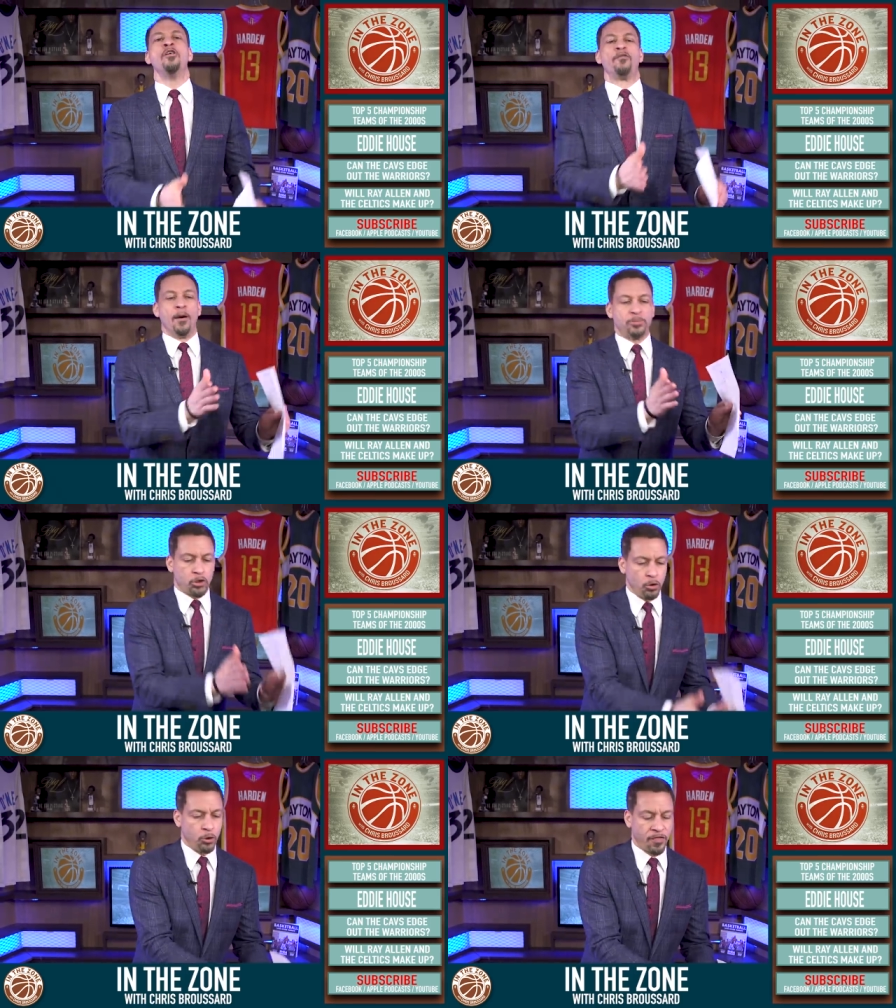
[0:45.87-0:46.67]
From
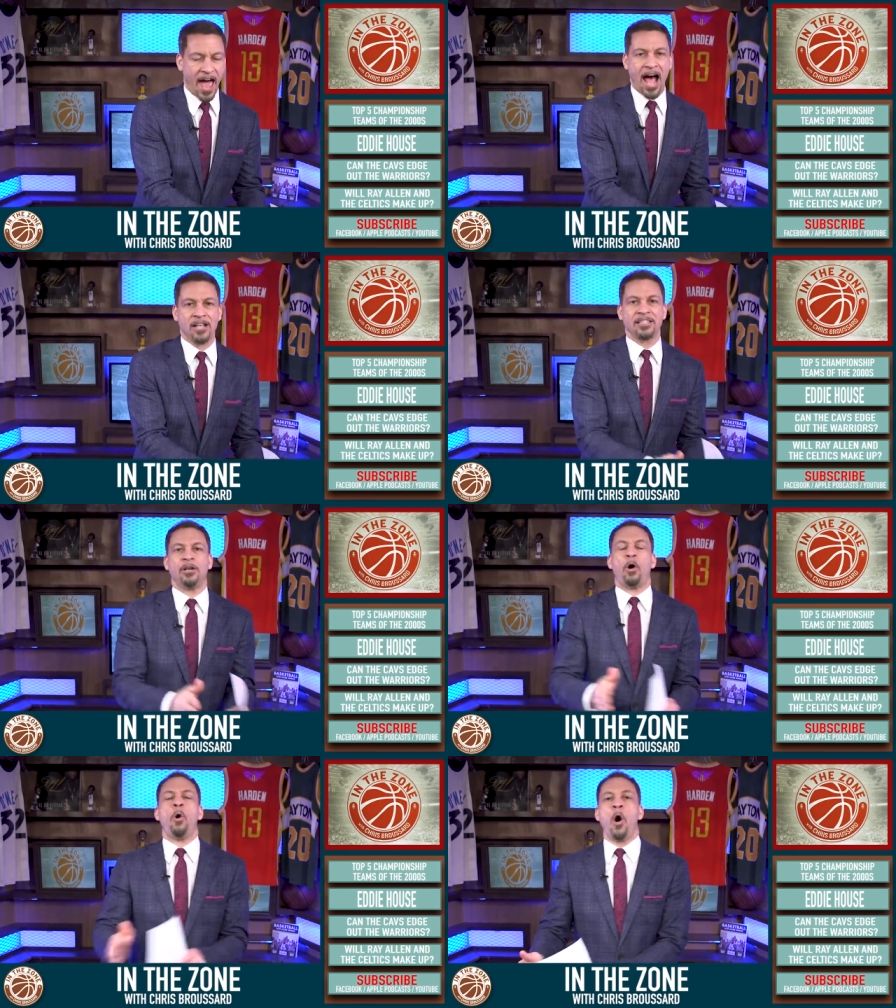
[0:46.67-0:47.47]

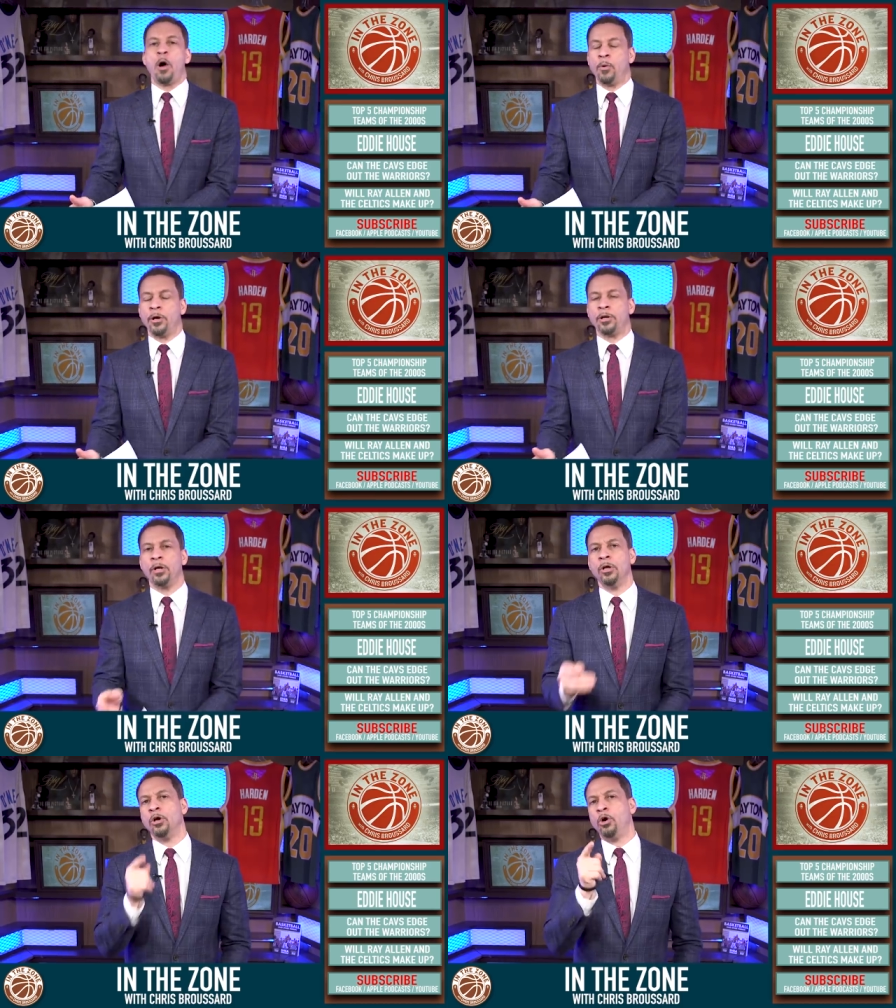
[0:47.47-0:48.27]
2000 onward,
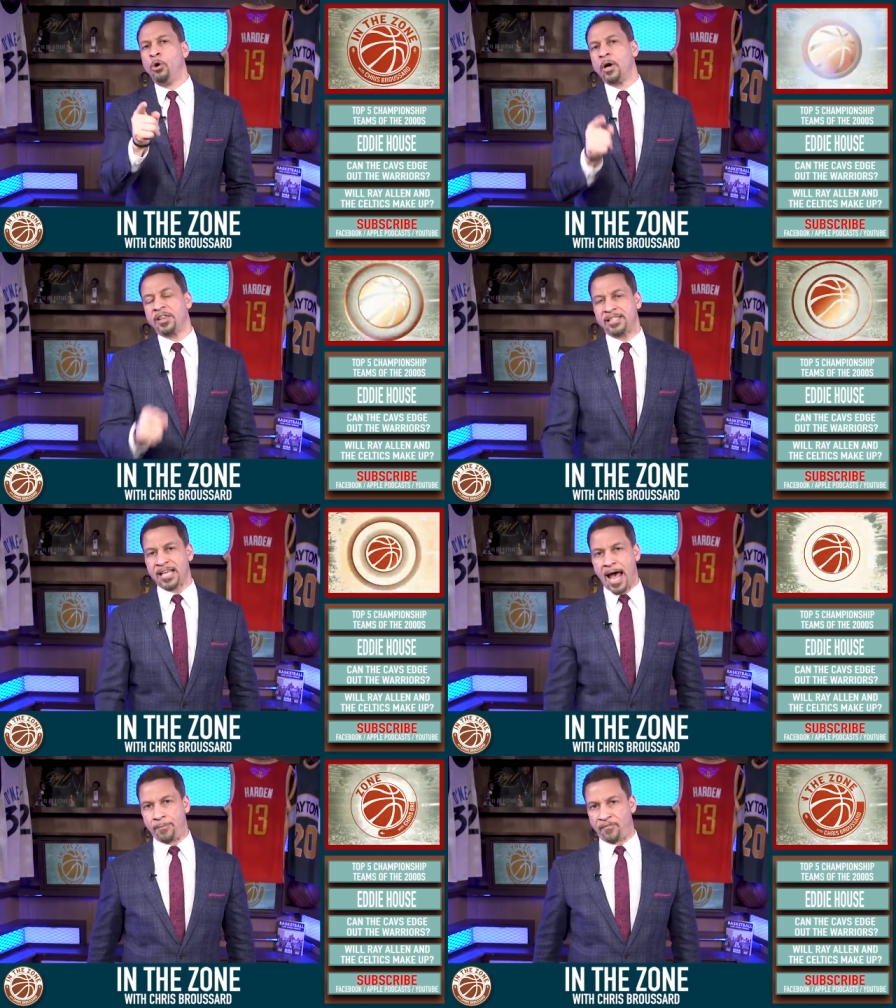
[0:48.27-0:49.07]
who are the
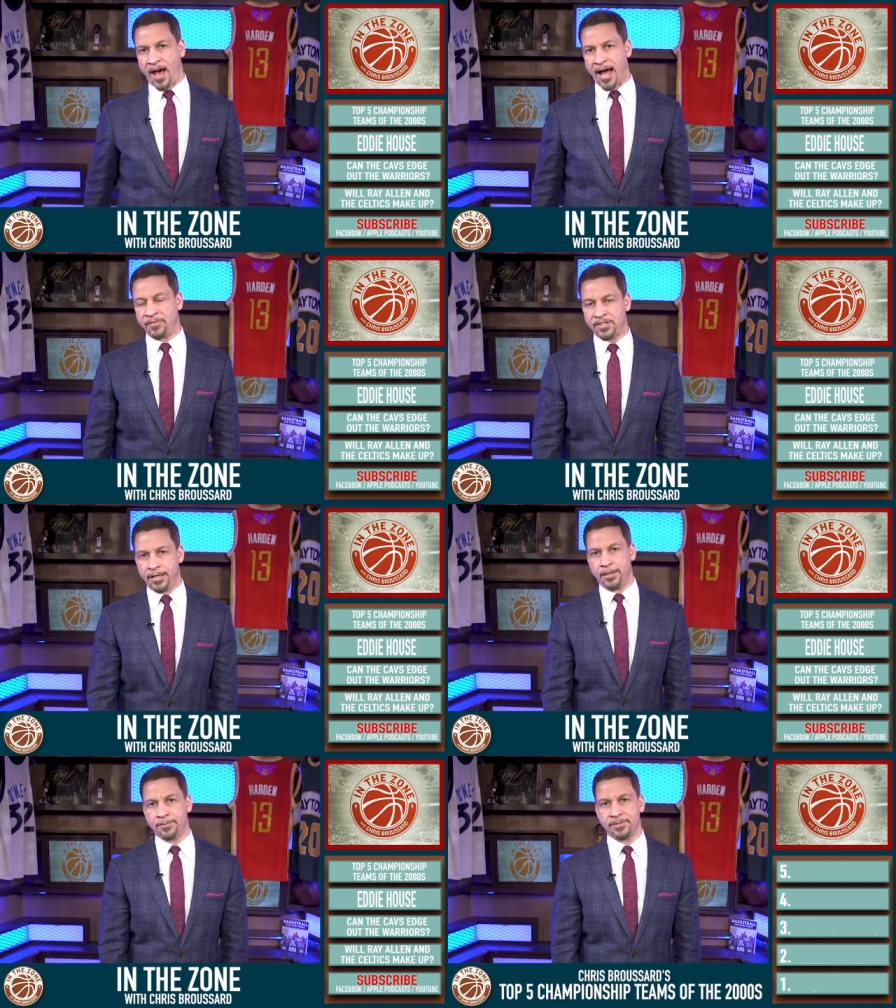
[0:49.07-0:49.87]
top five
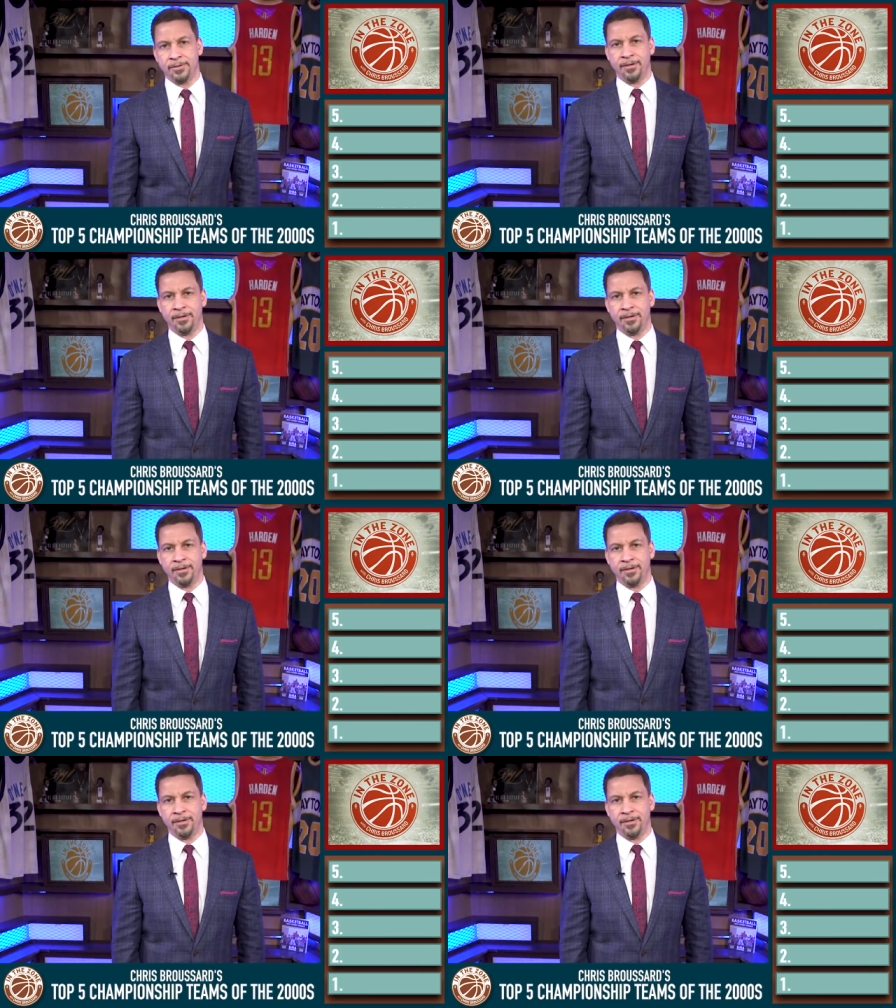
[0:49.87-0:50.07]
teams?